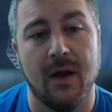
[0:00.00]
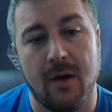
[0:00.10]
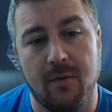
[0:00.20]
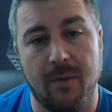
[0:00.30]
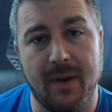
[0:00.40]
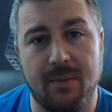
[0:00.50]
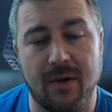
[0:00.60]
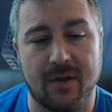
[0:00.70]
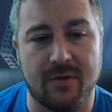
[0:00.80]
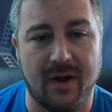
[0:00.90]
where people are
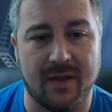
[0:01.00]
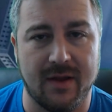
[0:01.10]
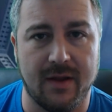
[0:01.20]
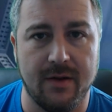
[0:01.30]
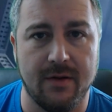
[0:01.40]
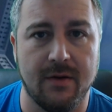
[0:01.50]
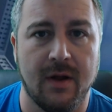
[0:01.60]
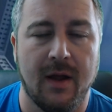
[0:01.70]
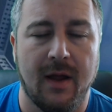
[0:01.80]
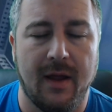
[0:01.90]
stressing you
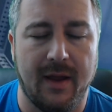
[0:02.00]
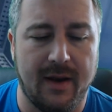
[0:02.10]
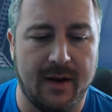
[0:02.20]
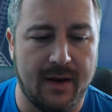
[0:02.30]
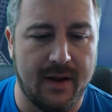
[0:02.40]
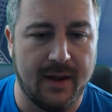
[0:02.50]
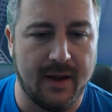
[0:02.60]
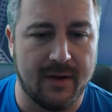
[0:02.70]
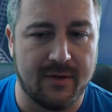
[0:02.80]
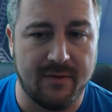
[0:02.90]
in the
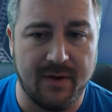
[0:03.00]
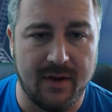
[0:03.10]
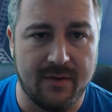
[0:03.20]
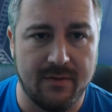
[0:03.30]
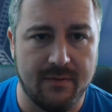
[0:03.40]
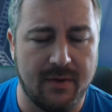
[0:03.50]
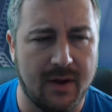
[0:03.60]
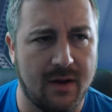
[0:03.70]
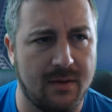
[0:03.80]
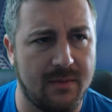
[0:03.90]
activation,
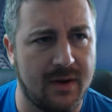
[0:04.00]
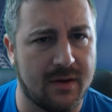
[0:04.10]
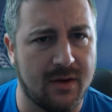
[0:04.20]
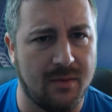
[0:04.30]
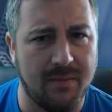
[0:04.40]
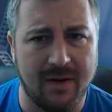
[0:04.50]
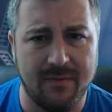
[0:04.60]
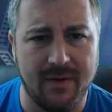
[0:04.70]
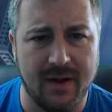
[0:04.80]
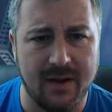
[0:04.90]
in the combat
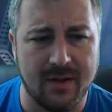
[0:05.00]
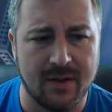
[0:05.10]
phase